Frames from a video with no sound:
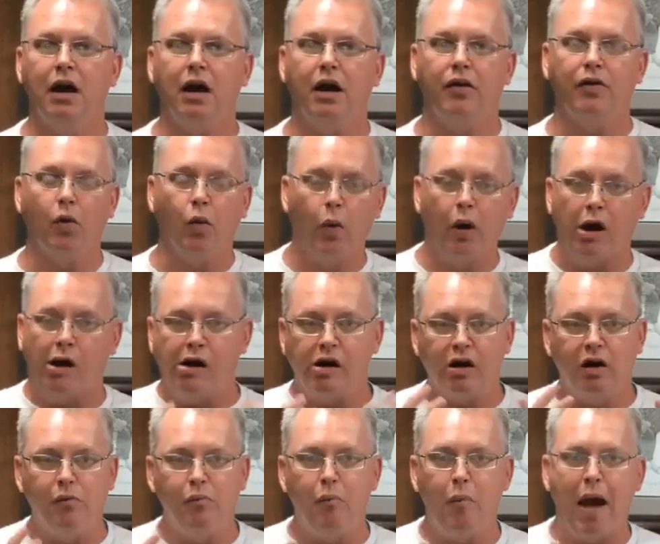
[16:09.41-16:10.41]
uh, the
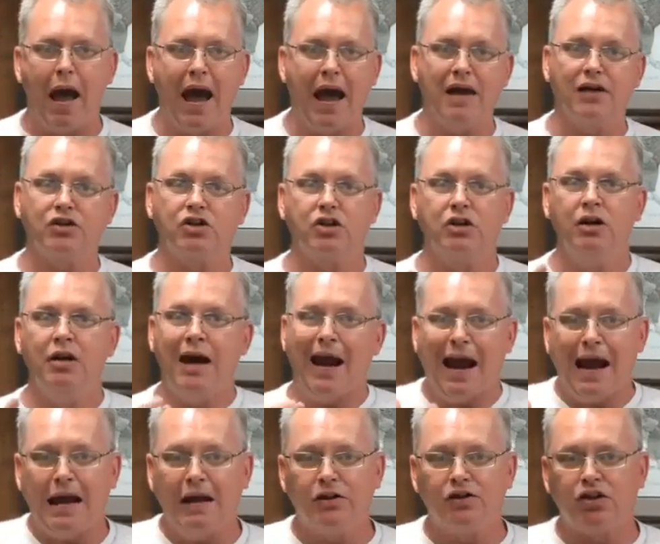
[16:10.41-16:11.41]
wearing of masks,
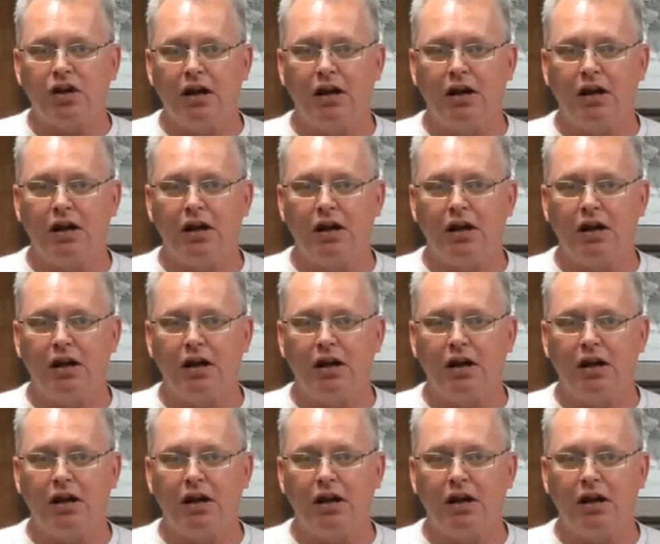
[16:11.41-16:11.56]
hand